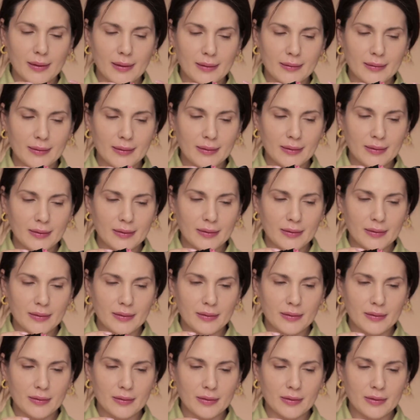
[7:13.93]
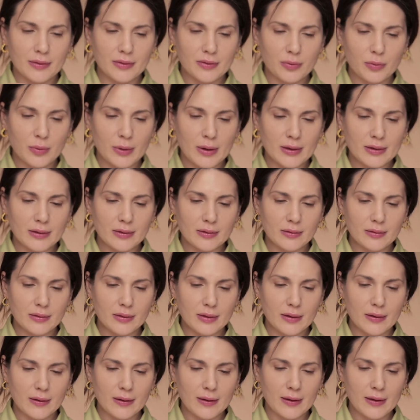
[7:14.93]
I think this went
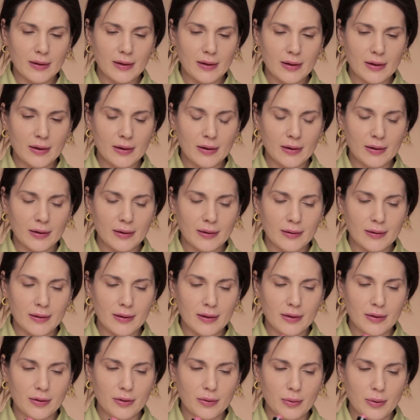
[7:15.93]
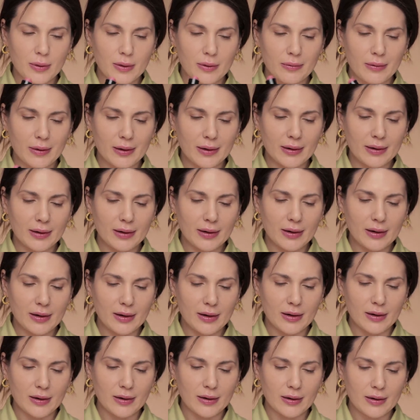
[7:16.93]
here and the other one went
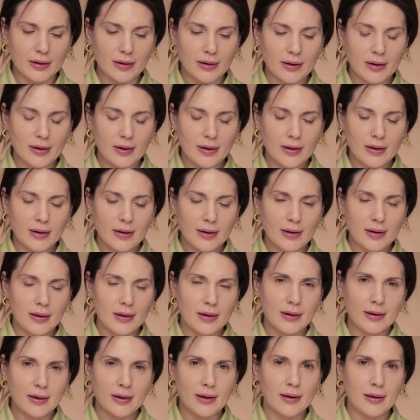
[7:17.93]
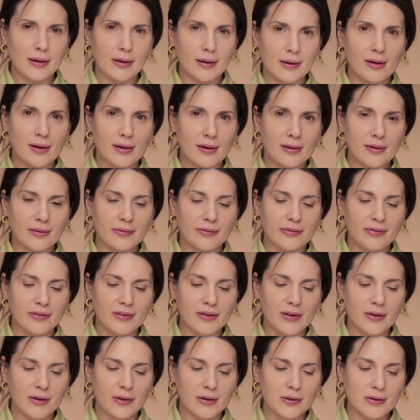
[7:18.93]
here and I got
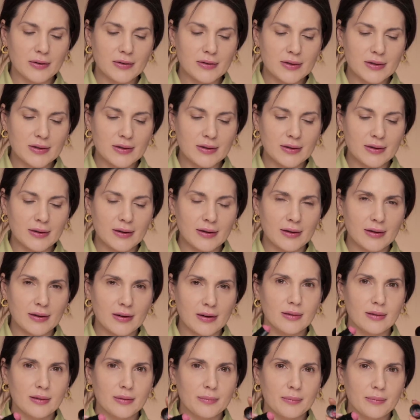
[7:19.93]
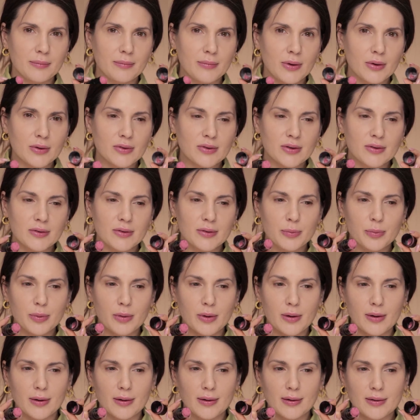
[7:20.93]
confused, and then most of the
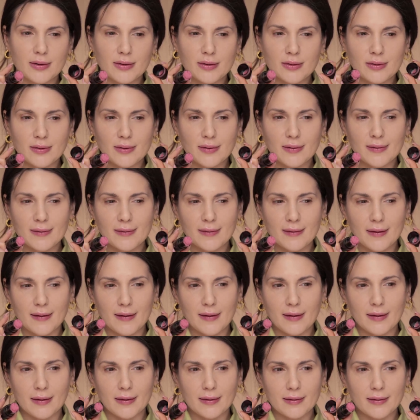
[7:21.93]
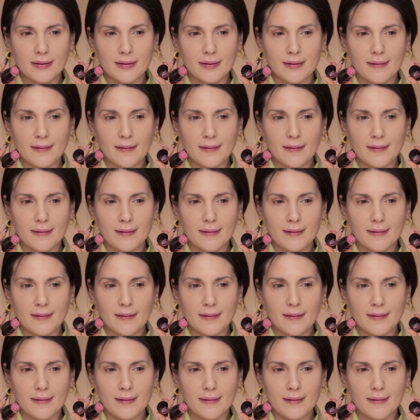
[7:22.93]
product is inside.